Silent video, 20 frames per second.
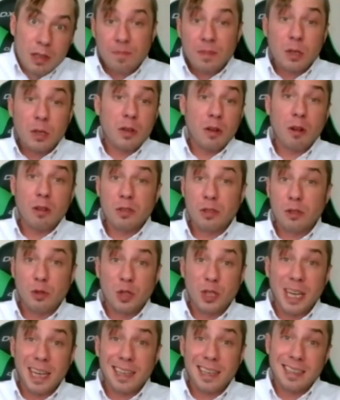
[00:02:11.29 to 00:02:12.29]
You can also
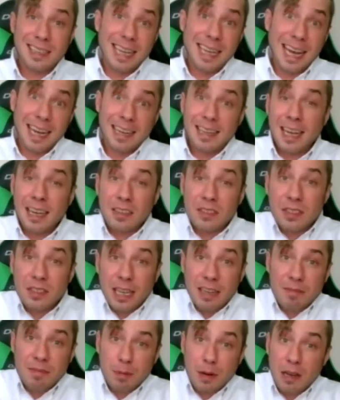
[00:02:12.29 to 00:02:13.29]
check Yandex
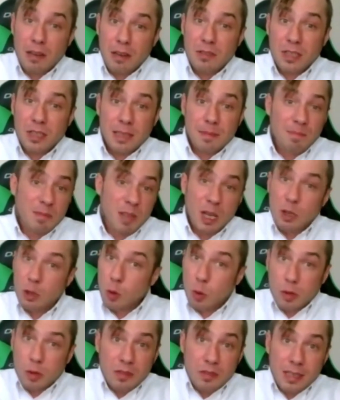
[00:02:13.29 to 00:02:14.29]
Safe Browsing,
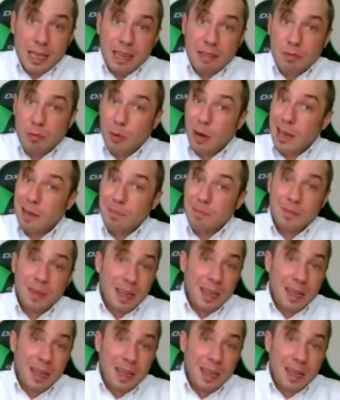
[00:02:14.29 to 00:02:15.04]
Norton Safe Web,